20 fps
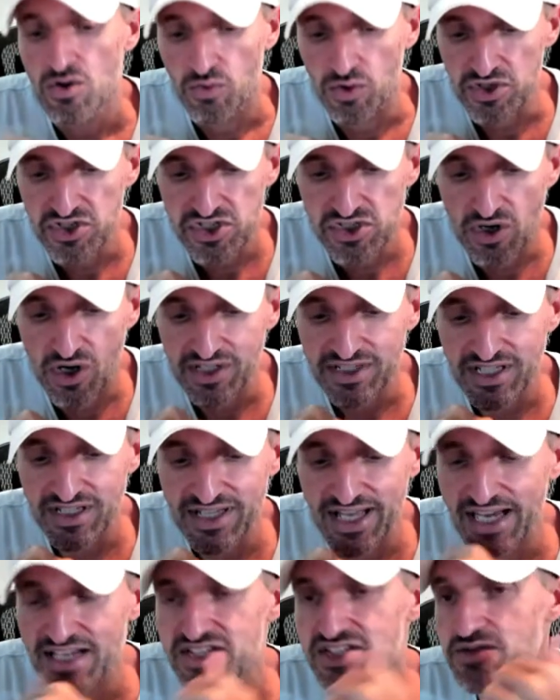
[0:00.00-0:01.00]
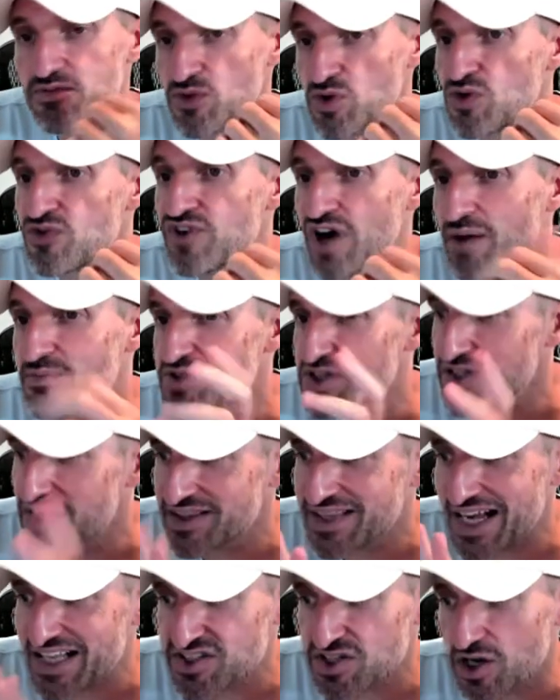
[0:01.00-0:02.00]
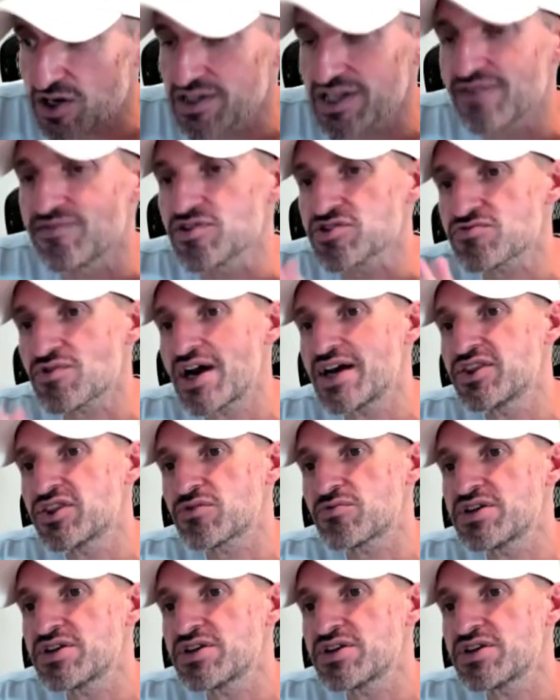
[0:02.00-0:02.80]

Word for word: will start the next move up. So that that's our levels, right?